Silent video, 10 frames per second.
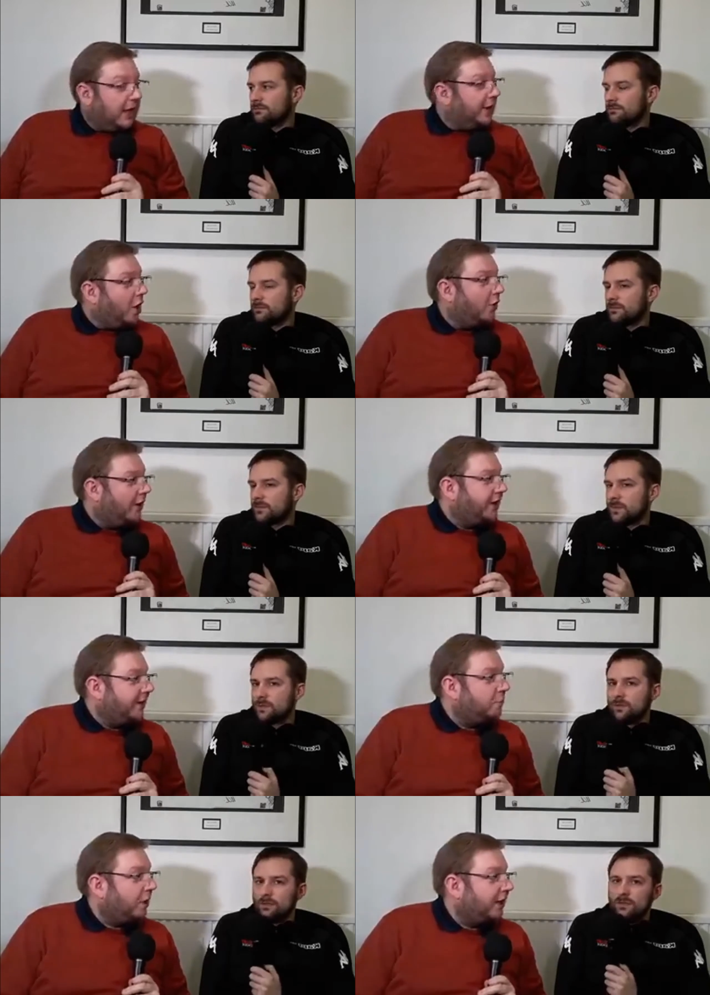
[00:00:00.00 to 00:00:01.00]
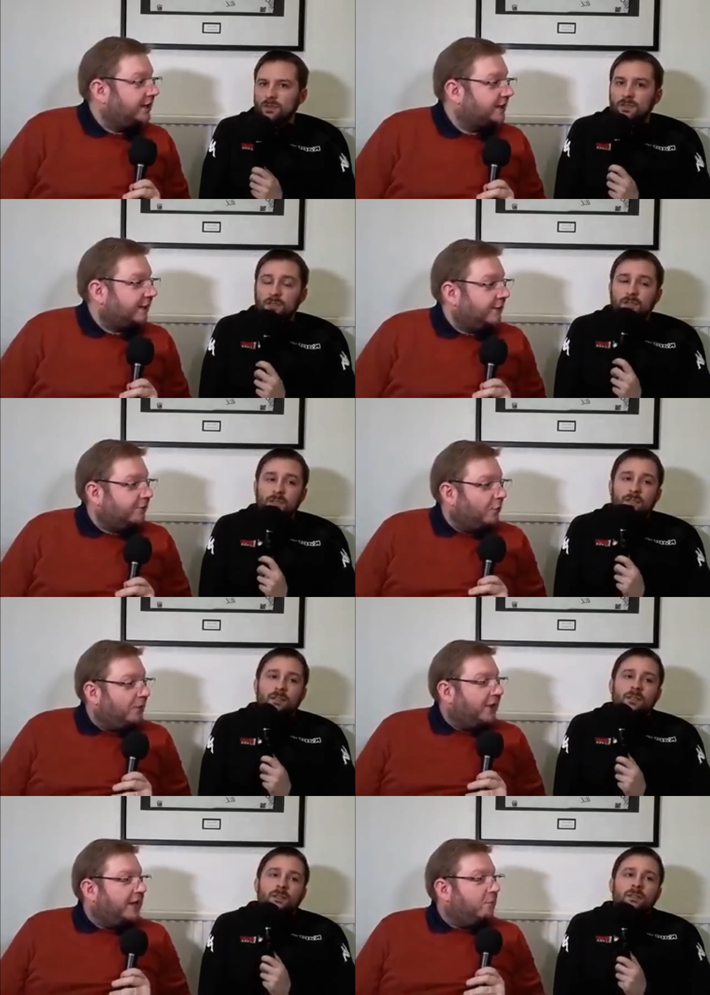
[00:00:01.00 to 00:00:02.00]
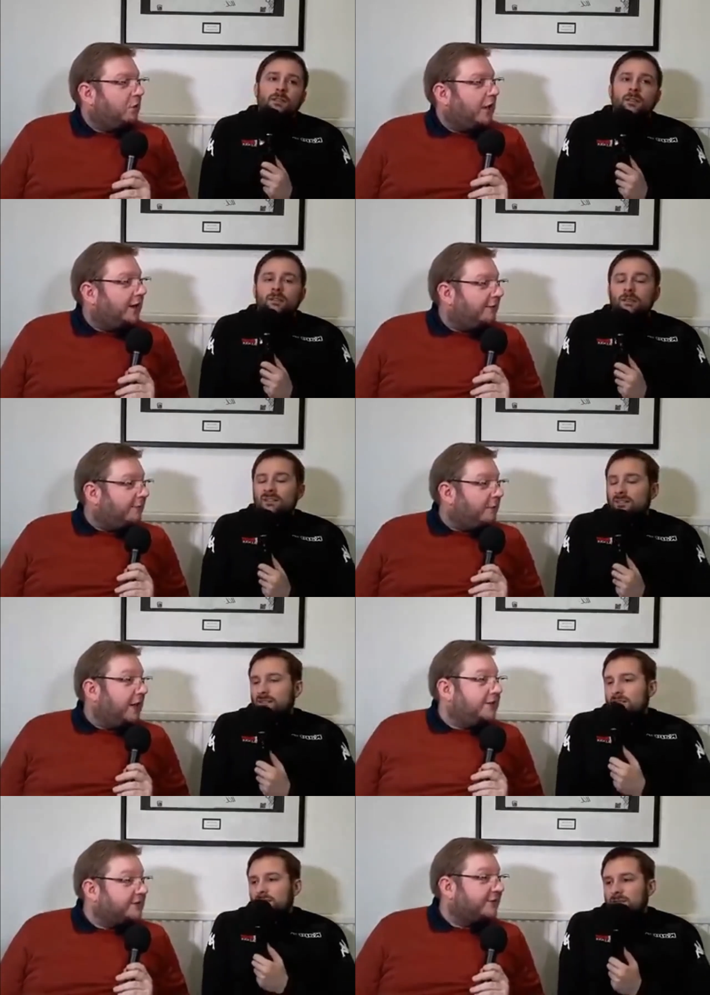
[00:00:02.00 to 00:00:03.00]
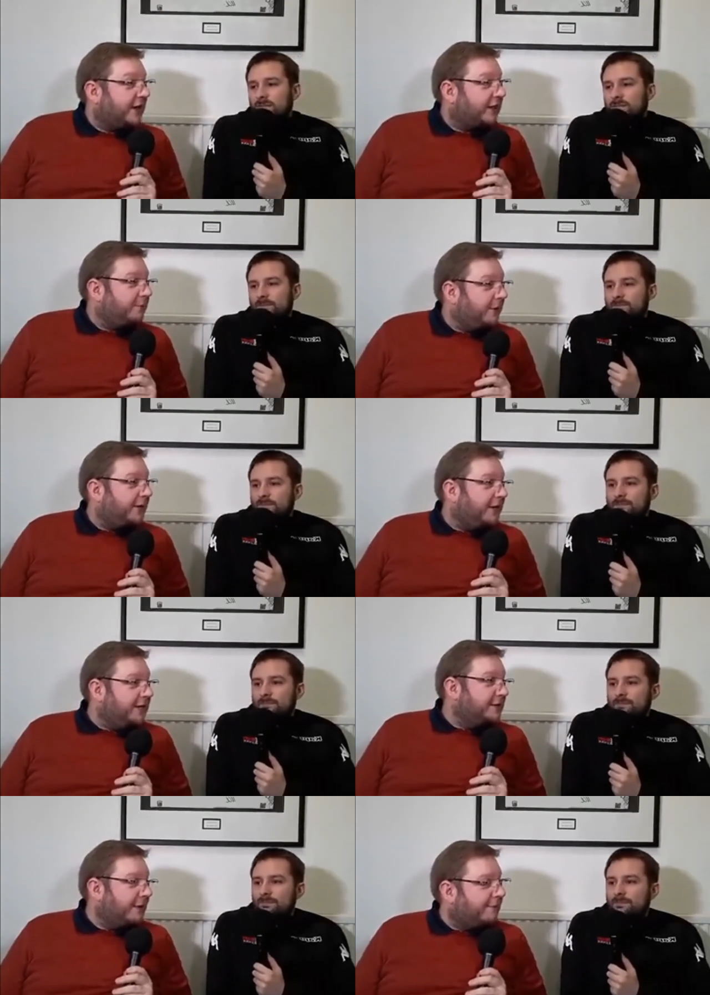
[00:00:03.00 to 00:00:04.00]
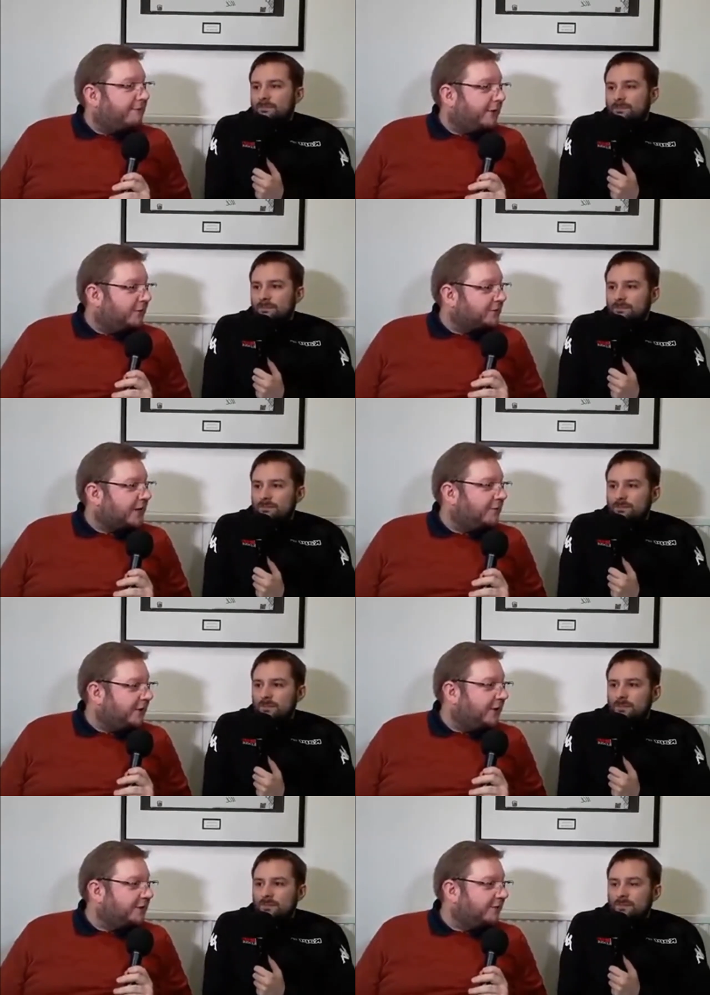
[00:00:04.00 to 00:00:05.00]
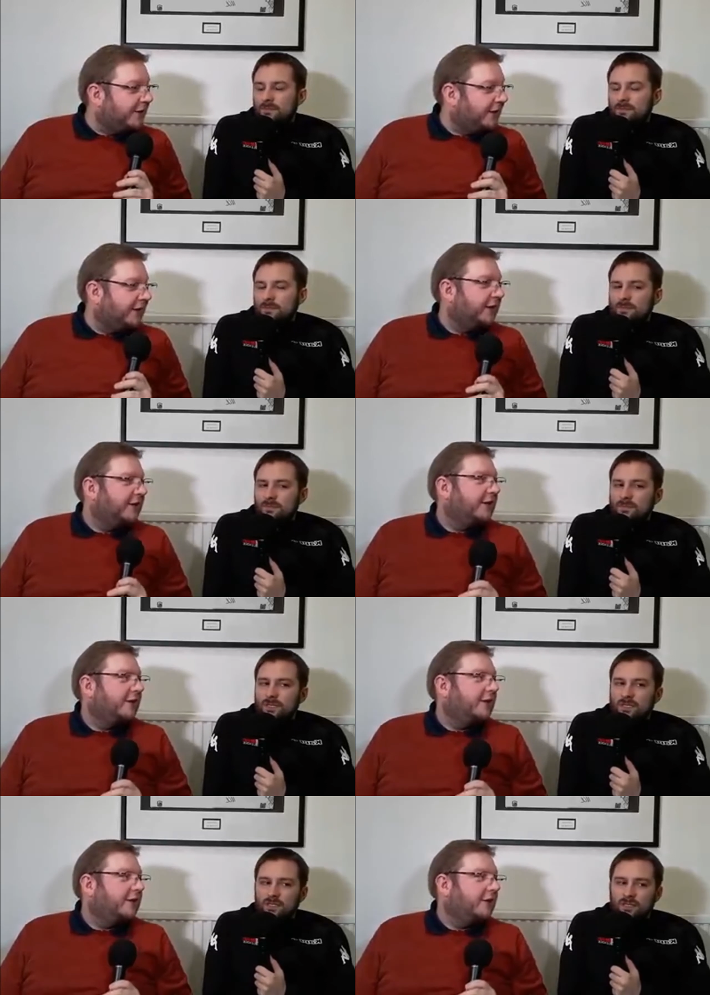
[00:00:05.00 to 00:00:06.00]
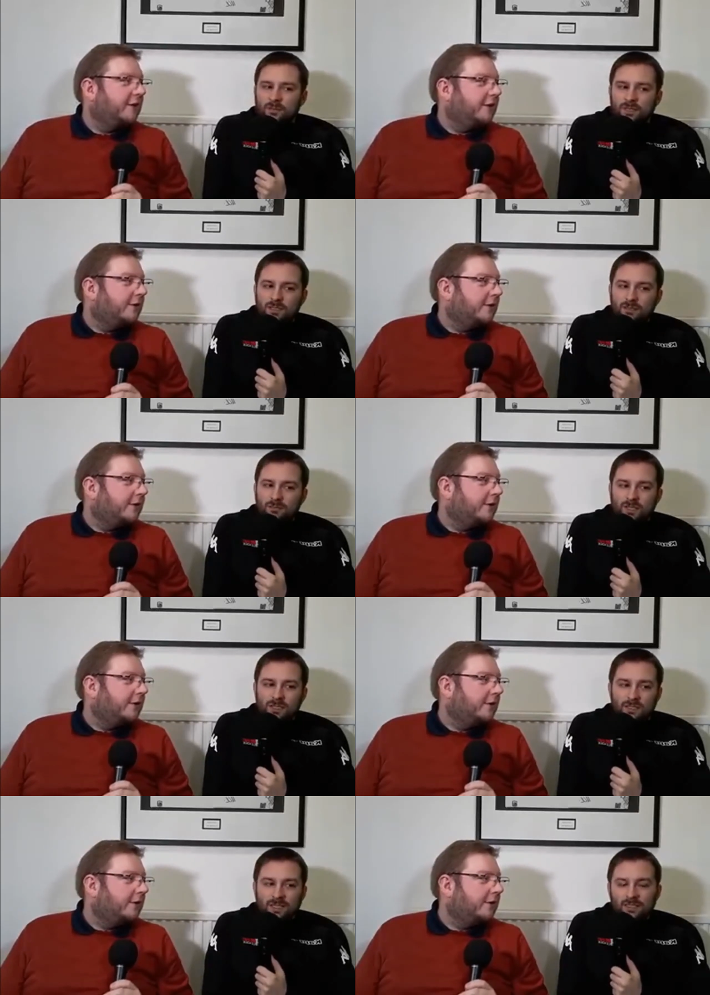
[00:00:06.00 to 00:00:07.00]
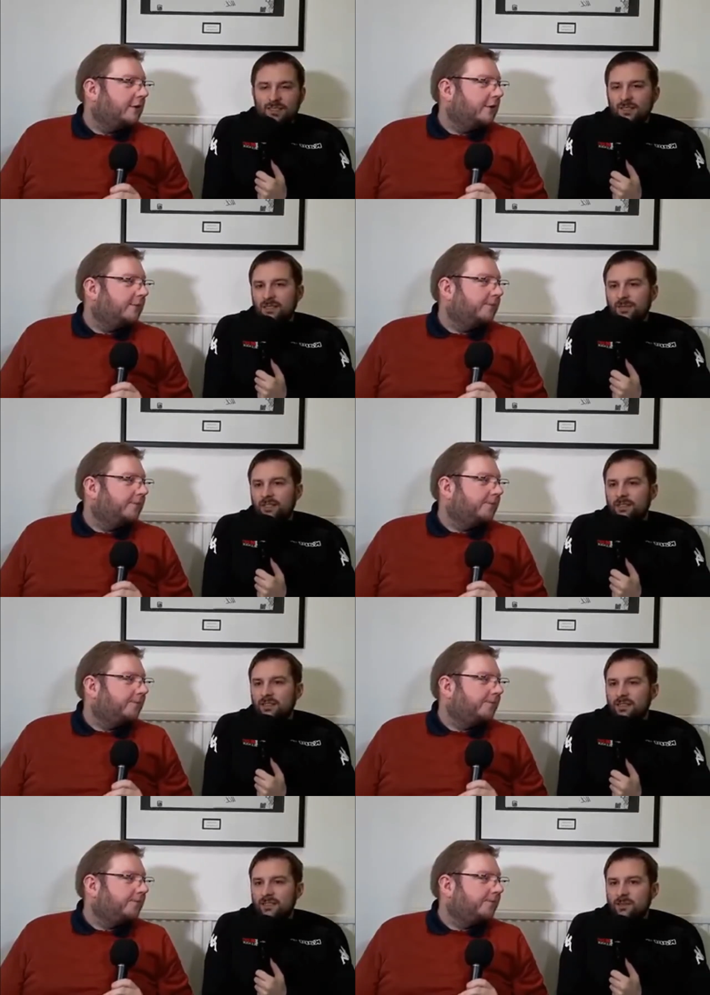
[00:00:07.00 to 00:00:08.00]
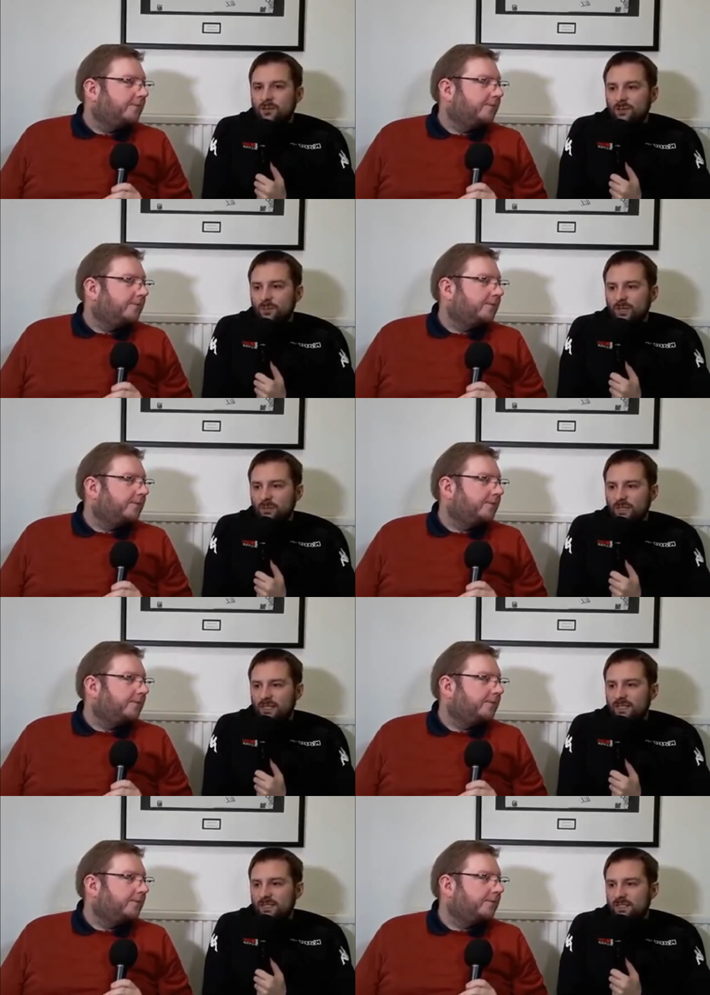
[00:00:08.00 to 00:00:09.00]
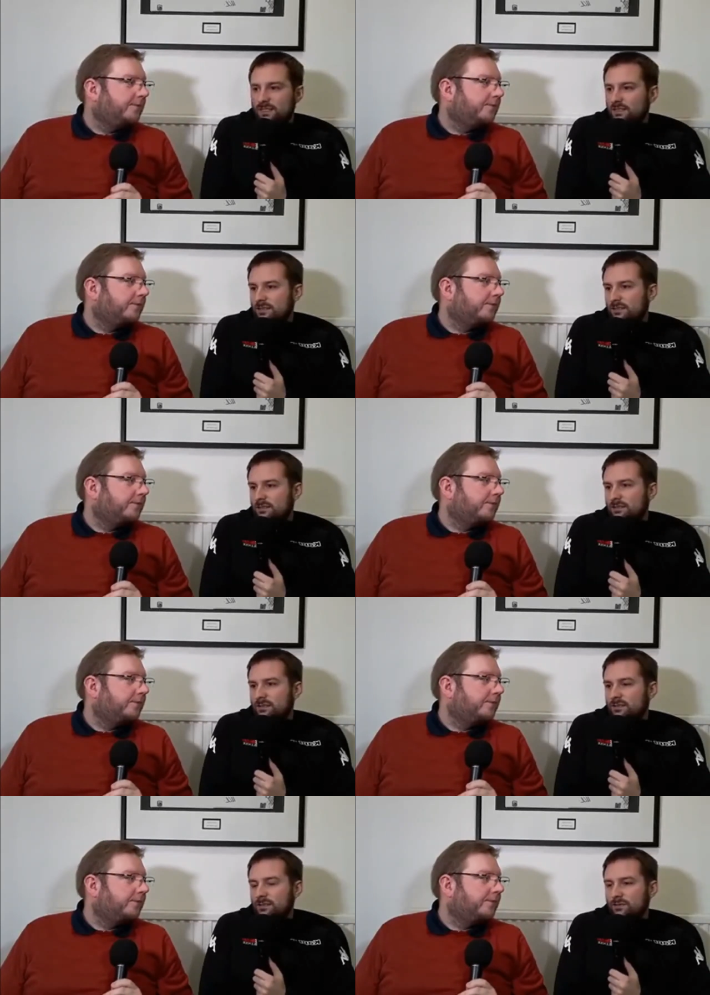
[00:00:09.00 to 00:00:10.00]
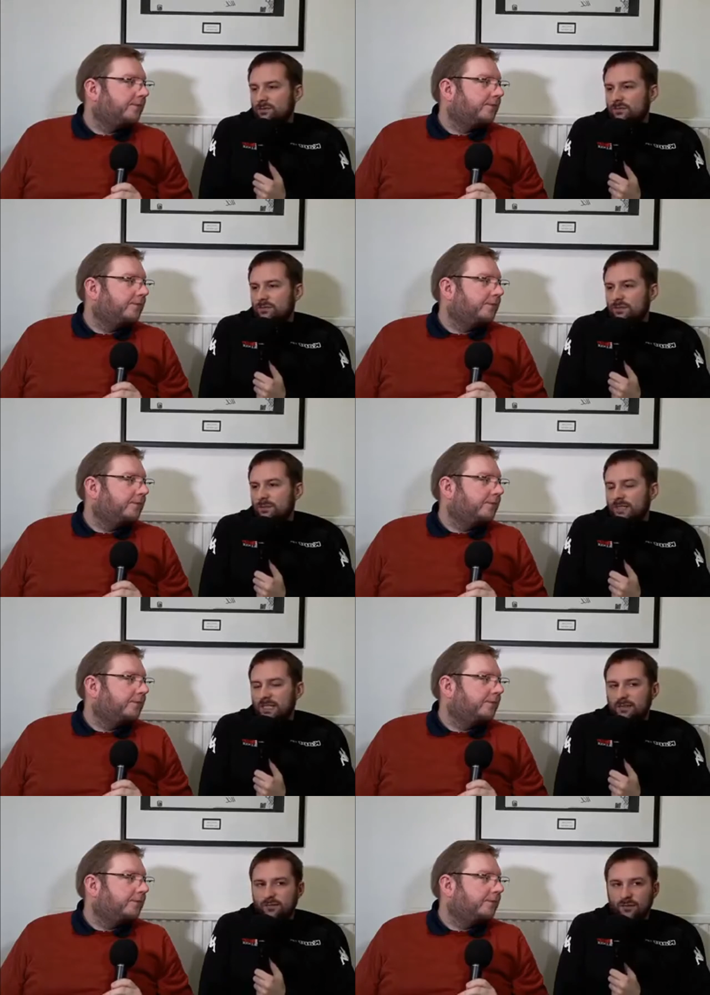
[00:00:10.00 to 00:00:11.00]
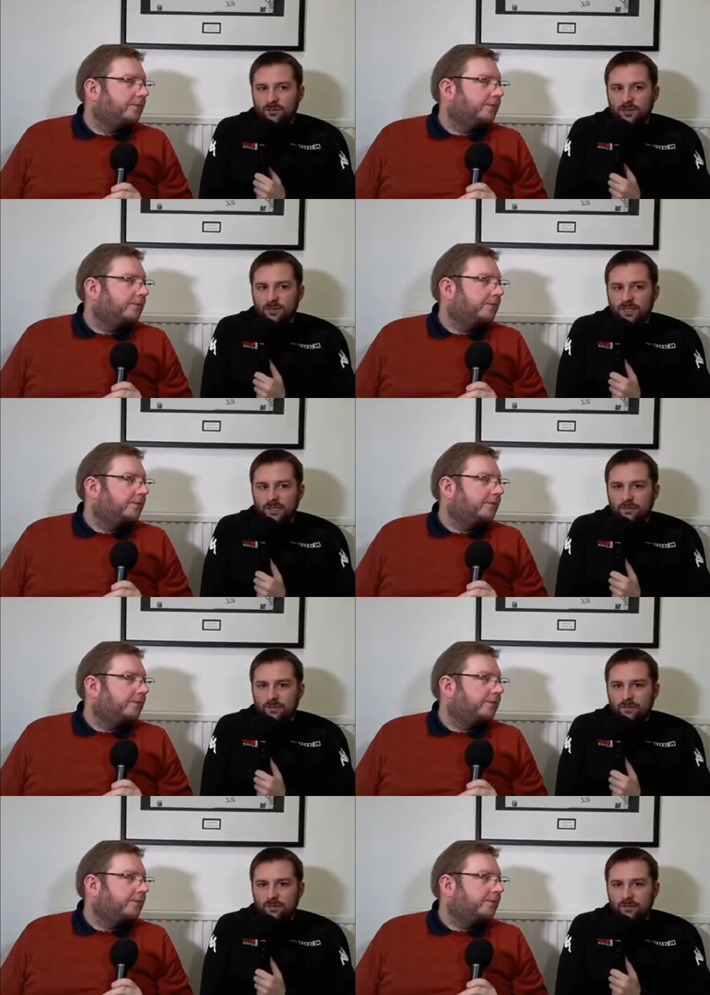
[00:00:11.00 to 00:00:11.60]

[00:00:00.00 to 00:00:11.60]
Speaker 1: plan already in place. I mean, rugby league and plan, plans have hardly been easy bedfellows down the years, have they?
Speaker 2: Yeah, I mean, well, and that's the. I mean, the thing is, is the bottom line is, is that you know, I mean, I've wrote it,